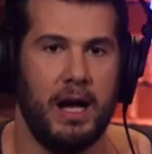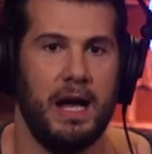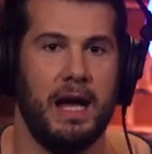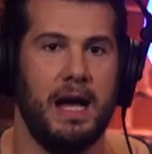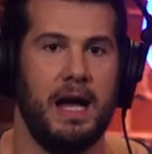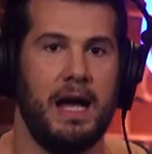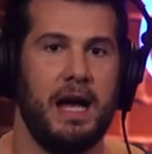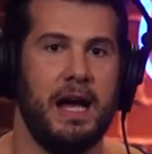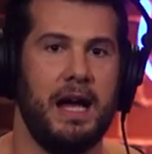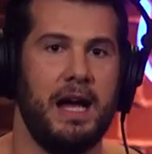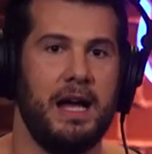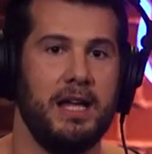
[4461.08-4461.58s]

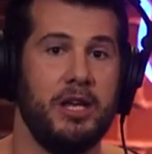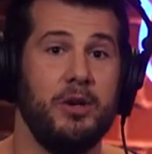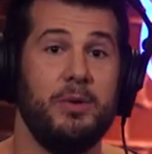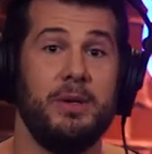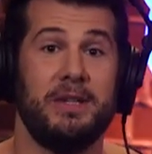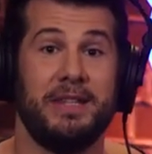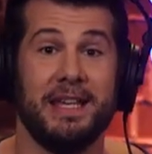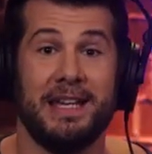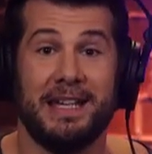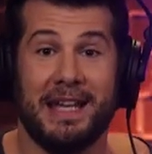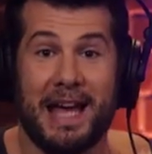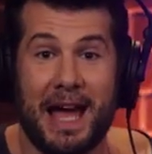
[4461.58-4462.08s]
nice. You
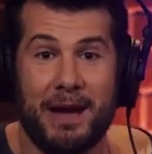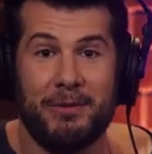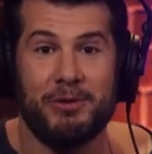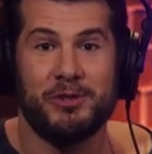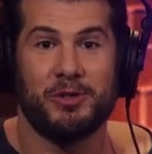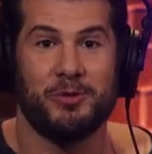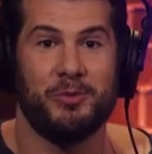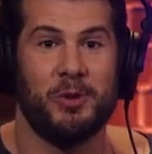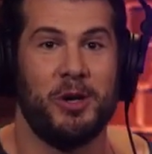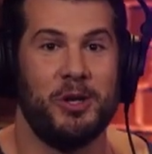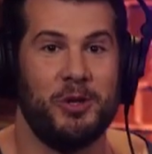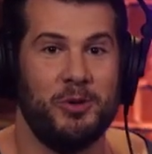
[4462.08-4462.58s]
would think I
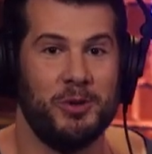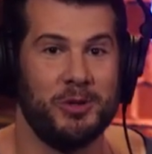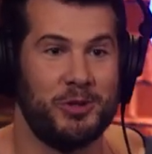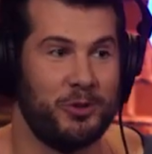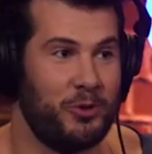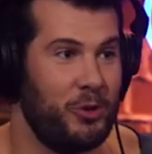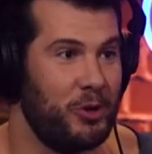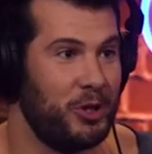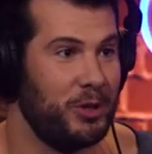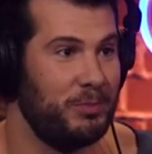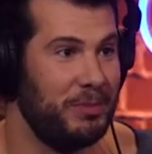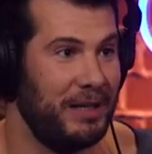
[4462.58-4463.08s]
was the one who was
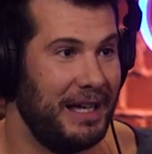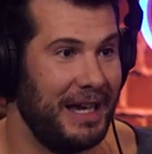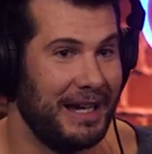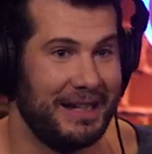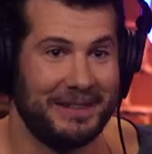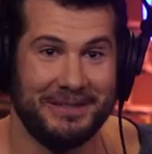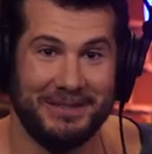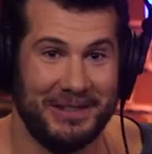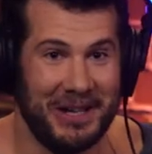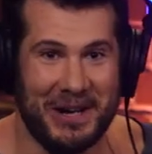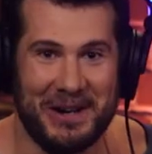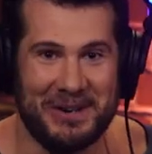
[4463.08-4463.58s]
quarter
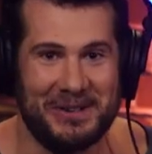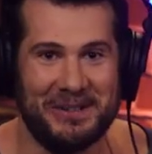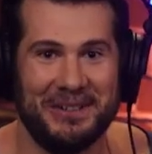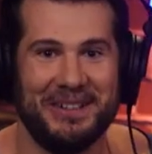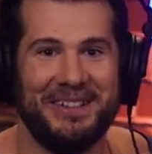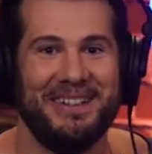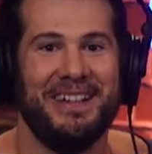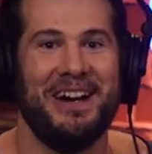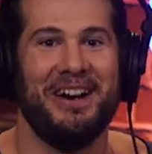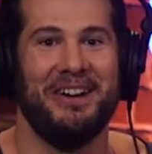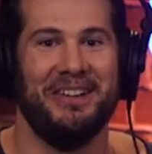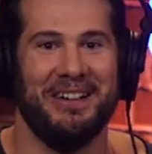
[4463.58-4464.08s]
black. No,
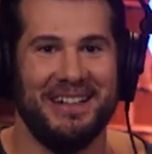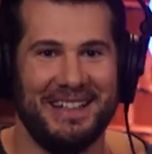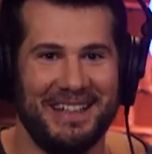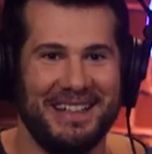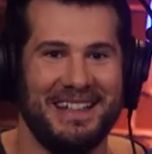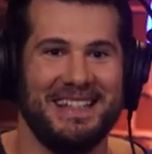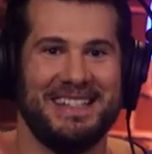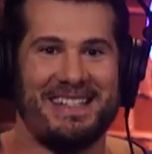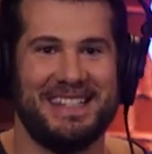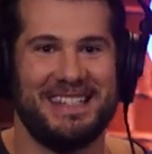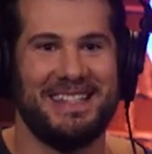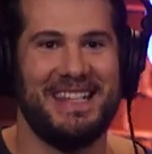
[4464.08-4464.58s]
that
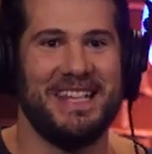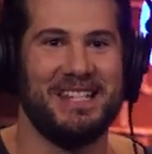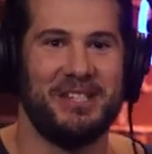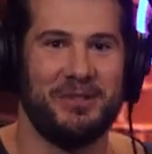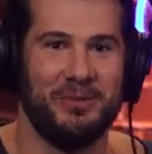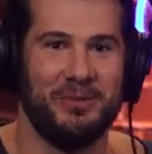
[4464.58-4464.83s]
was pretty good.